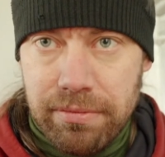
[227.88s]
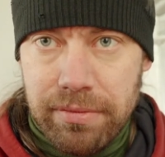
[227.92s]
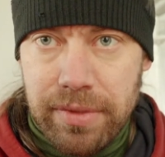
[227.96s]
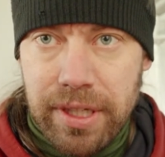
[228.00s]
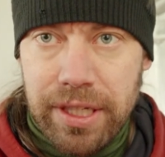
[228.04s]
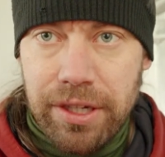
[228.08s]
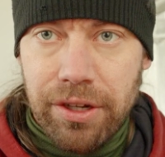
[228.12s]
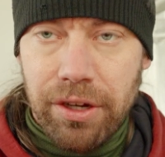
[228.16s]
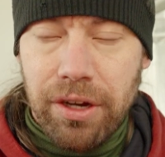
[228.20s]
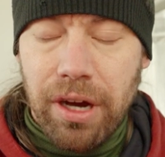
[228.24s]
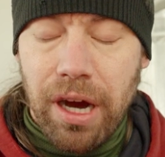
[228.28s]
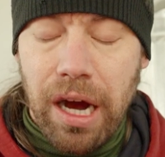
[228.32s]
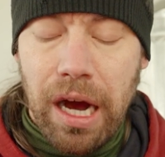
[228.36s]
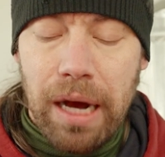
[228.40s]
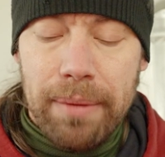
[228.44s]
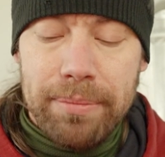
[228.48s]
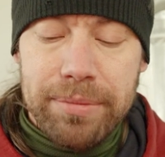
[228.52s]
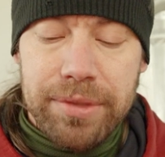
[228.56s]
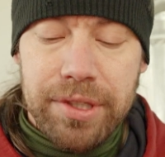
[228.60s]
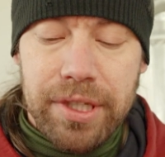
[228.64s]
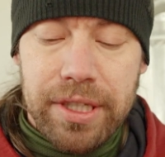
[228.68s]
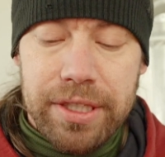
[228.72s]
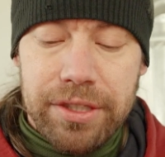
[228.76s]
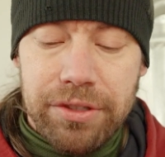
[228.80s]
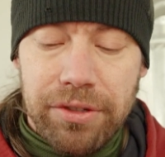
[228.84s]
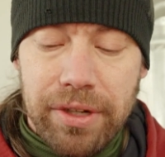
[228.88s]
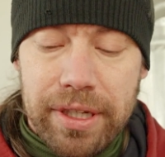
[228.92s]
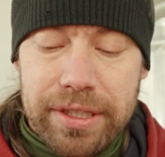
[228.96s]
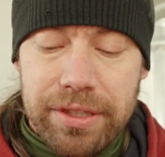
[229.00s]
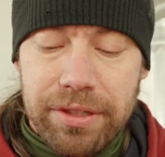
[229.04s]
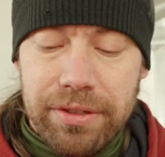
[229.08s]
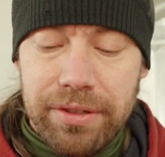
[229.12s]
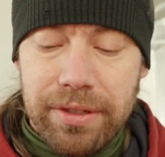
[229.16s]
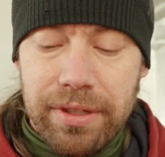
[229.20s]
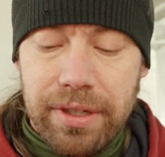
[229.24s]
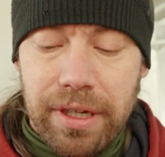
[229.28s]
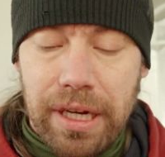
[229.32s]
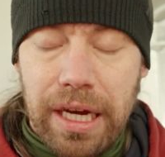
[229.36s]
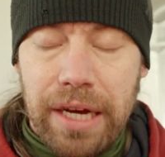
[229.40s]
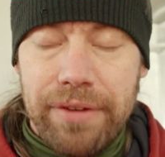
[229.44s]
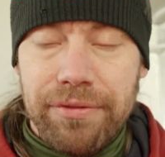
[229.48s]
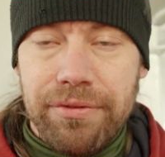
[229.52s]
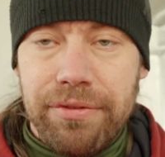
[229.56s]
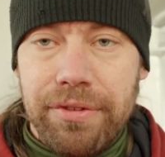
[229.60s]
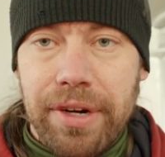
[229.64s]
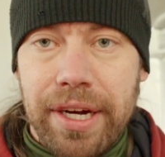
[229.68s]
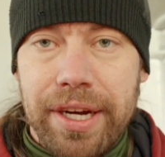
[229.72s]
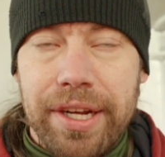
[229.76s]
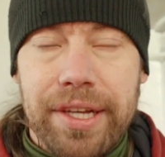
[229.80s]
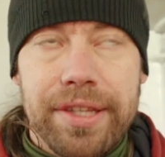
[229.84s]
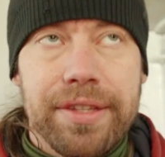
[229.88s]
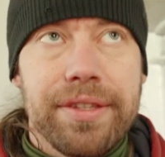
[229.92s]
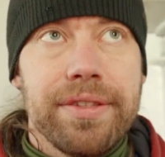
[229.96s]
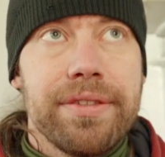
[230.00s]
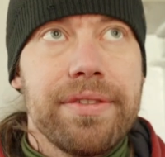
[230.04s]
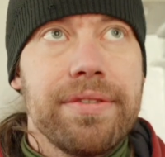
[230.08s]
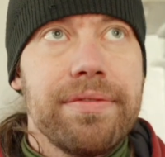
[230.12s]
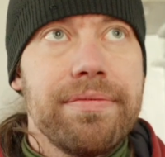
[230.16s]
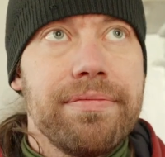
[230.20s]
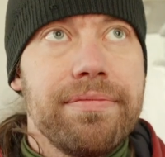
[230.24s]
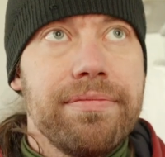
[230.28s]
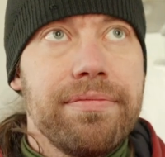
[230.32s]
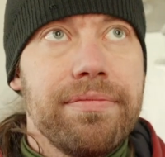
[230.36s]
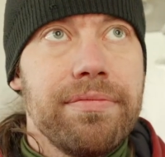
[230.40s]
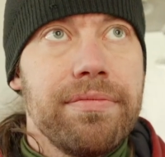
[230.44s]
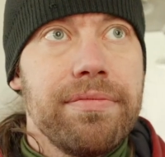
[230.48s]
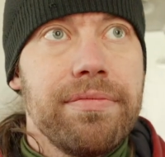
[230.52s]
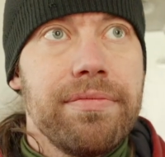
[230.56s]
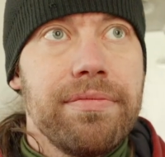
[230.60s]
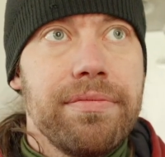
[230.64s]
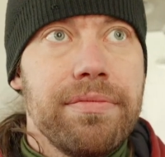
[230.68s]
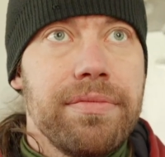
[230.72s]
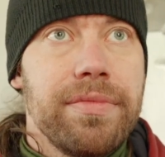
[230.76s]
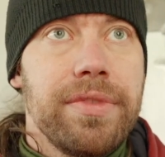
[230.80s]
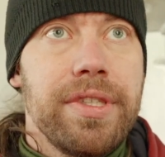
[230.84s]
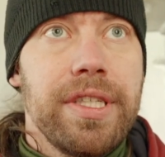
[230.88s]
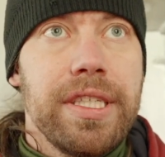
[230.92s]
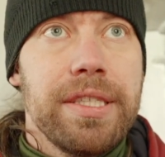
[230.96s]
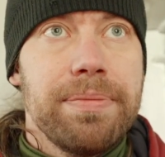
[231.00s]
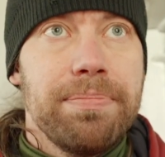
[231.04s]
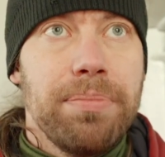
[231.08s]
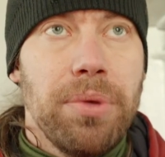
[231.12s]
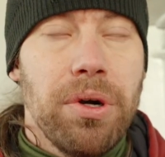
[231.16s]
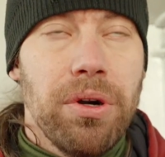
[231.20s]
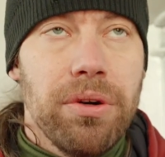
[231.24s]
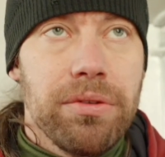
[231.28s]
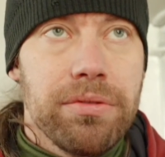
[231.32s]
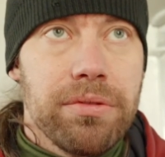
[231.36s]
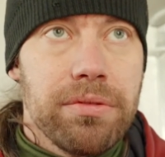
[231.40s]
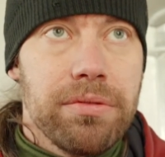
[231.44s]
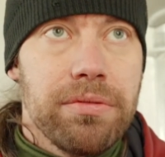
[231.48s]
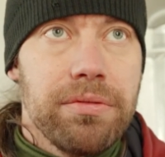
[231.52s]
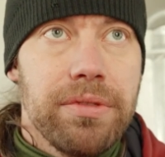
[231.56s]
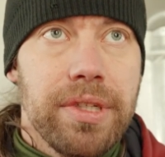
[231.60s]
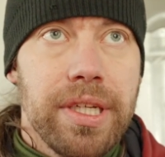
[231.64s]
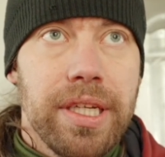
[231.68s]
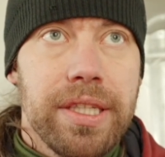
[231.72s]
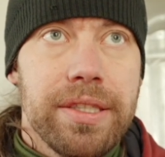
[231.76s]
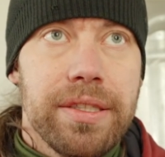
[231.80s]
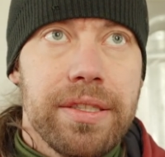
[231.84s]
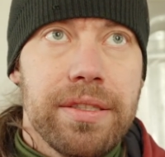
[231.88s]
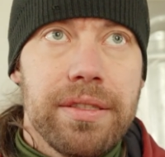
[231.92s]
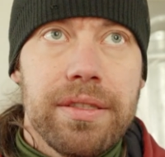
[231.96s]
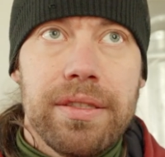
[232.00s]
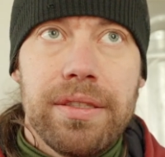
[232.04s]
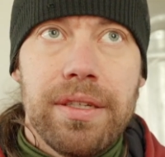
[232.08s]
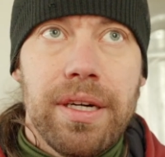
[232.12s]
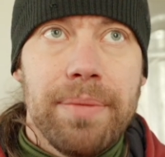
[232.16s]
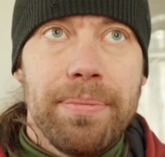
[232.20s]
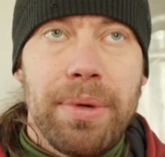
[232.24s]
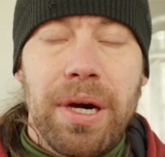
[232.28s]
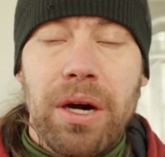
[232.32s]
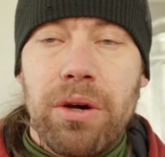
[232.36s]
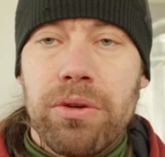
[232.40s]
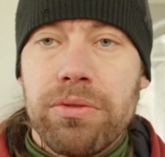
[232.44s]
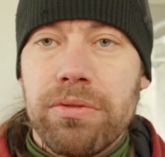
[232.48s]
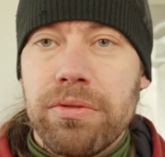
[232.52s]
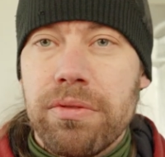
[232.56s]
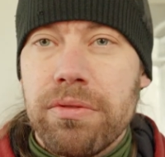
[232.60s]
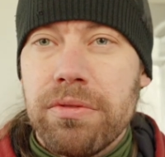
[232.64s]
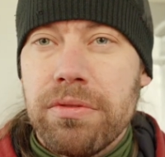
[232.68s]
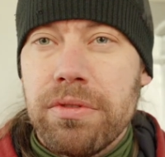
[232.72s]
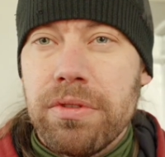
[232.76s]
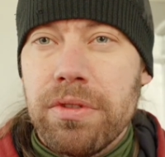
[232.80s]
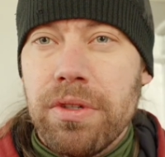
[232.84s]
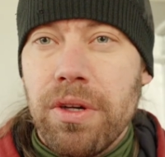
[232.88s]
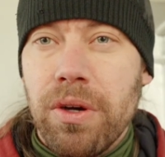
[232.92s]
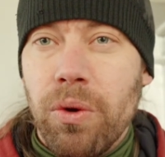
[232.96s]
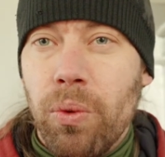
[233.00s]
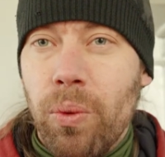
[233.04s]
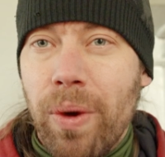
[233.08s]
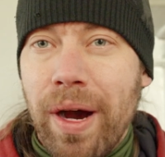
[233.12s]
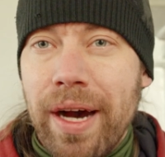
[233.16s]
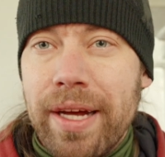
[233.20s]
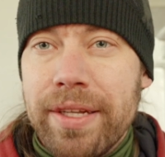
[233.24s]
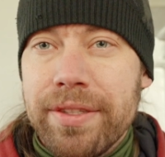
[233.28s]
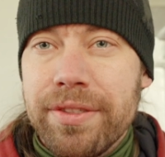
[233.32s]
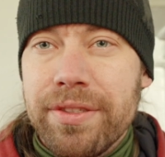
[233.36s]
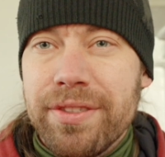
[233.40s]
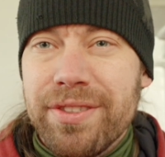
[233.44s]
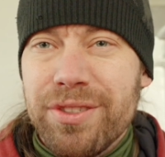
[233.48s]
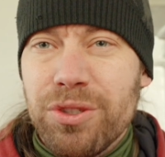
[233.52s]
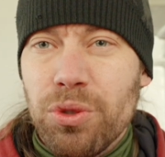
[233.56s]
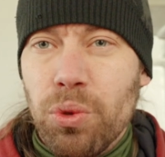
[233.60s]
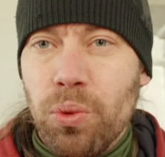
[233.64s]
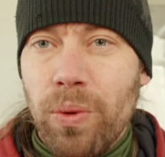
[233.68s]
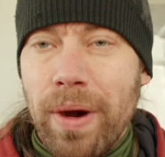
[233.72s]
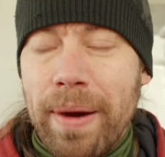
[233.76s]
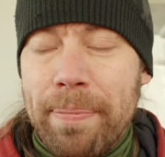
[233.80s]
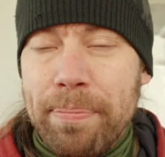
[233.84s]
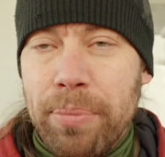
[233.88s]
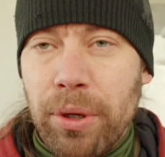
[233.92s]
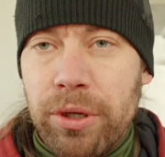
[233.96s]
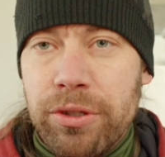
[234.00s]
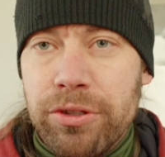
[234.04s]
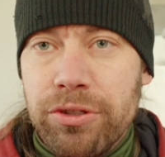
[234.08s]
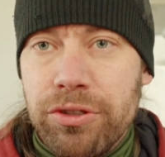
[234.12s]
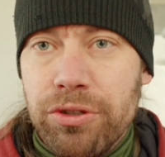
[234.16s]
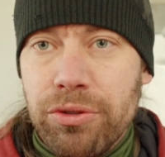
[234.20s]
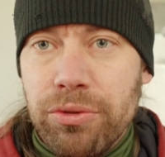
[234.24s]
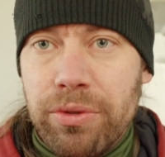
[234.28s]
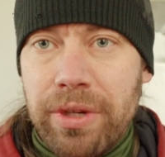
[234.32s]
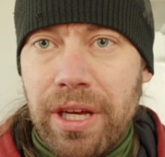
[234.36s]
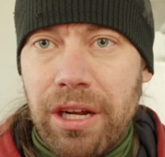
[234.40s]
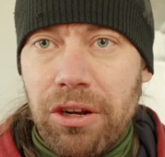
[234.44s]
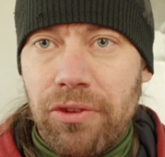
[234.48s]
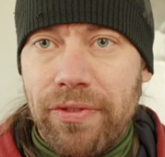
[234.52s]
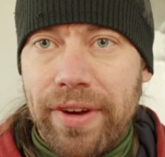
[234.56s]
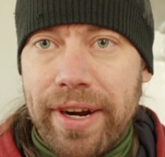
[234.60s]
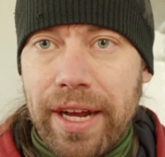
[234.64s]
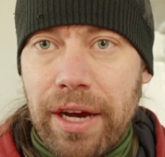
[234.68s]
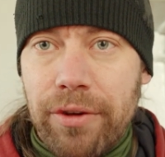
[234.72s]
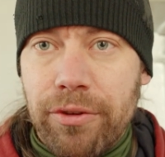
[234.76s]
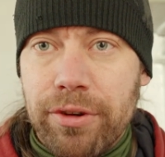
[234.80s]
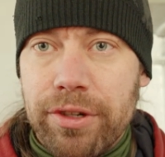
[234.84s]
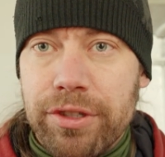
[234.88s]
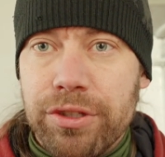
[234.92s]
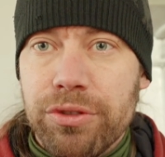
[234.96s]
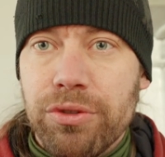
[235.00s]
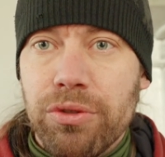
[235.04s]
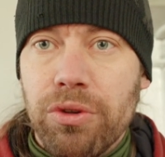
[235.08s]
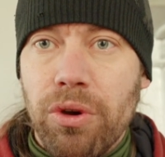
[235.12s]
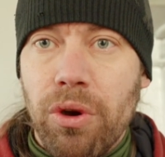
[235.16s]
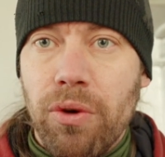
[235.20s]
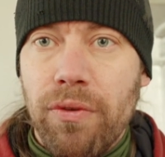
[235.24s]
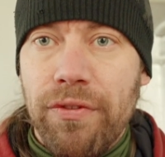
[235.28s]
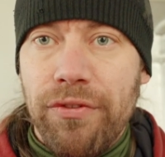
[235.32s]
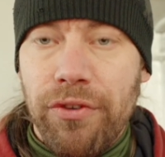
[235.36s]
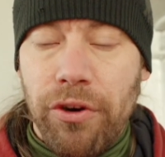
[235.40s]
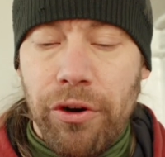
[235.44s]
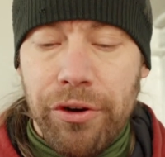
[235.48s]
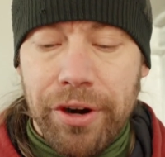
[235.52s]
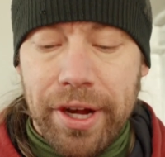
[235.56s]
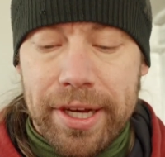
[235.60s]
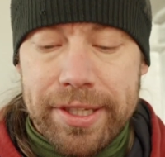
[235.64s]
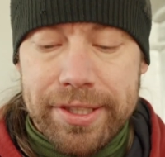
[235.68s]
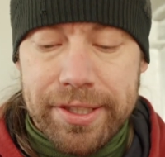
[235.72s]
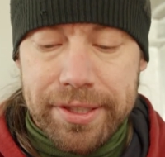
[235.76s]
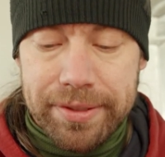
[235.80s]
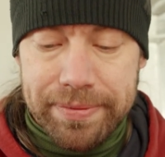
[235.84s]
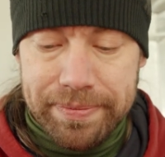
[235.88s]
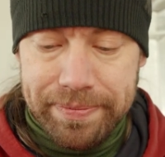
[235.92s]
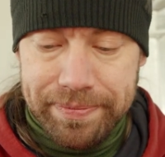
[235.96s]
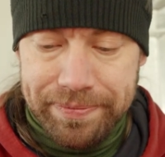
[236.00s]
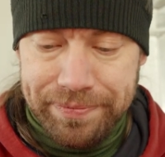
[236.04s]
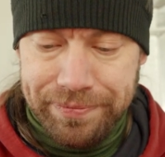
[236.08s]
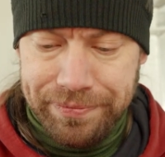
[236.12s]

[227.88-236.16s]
In a calm situation, I've rated this boat needs about 1 to 1.2 kilowatt hours to go 4 knots.